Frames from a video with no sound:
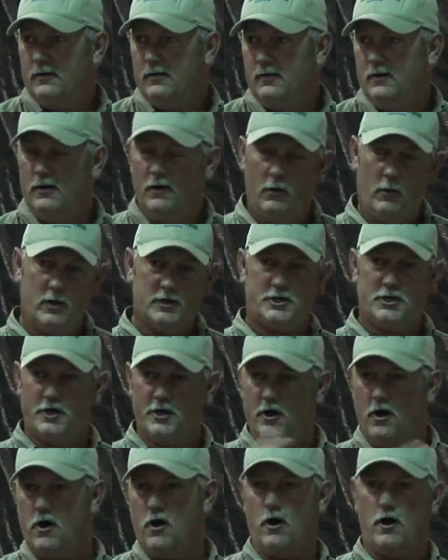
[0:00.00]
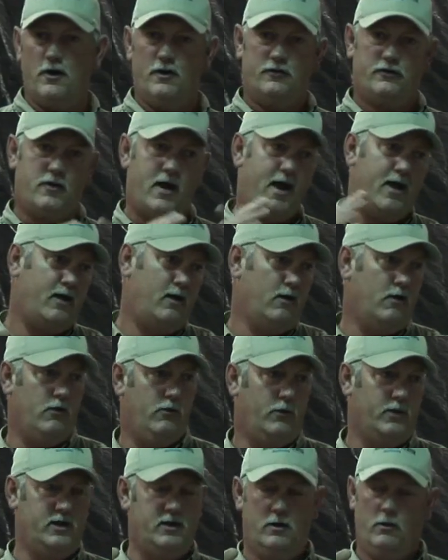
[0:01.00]
you don't want your yarn dragging all
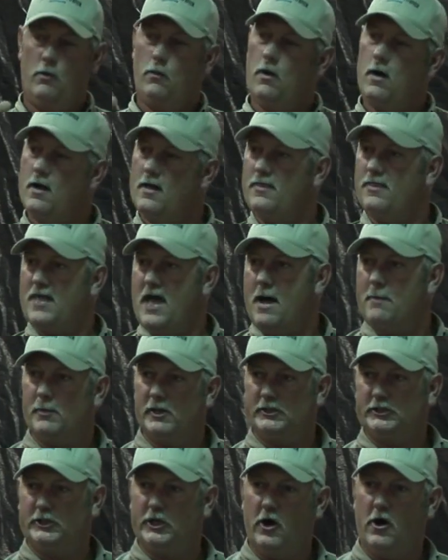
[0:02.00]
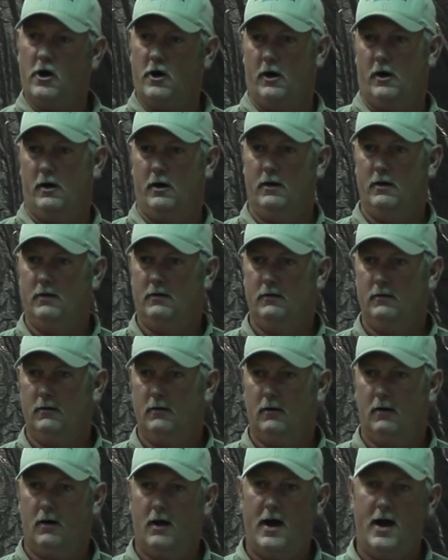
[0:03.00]
the way. You don't want that much yarn,
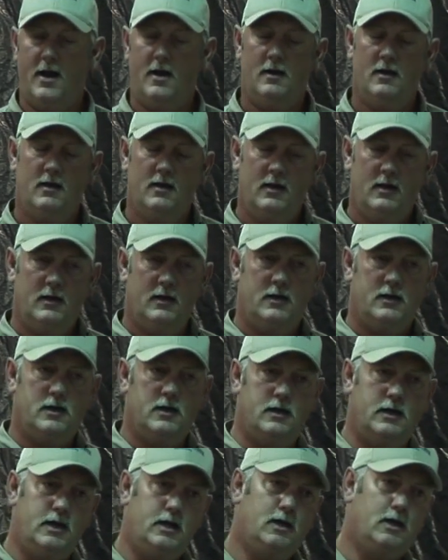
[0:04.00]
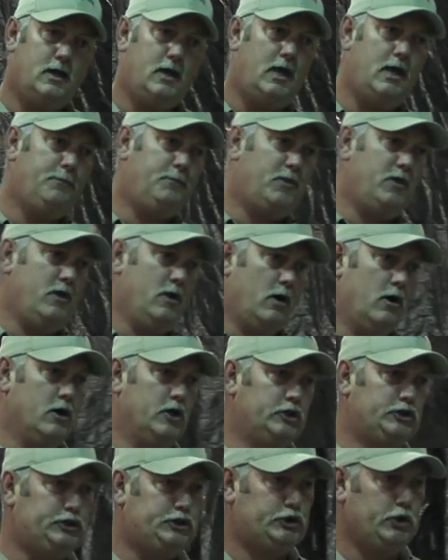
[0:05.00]
all right? You need to keep the
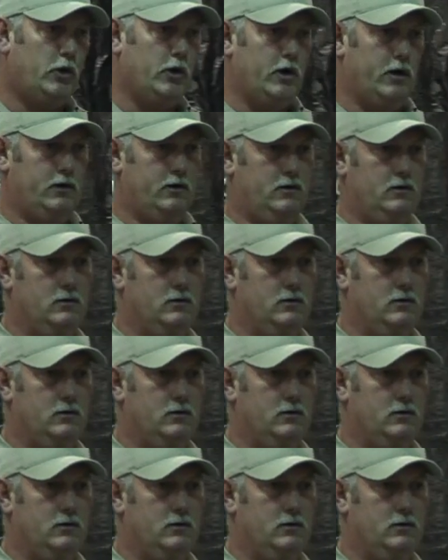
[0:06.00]
yarn short,